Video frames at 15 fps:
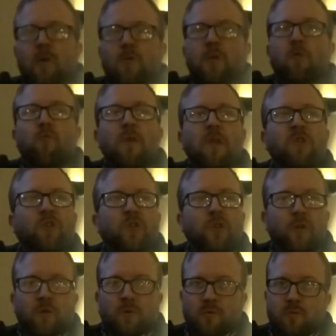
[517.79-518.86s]
The
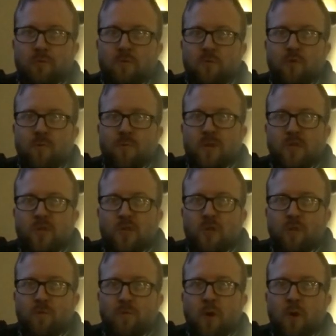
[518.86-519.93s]
original Rubik's
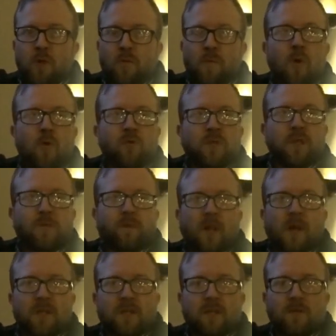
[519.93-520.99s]
Cube, not the moulded
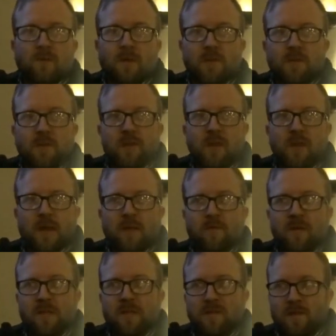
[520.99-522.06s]
plastic ones that you
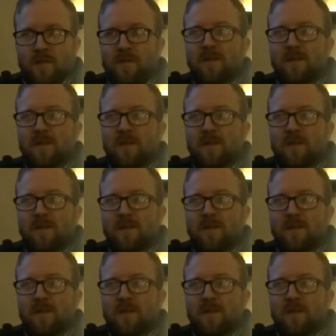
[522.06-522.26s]
get recently.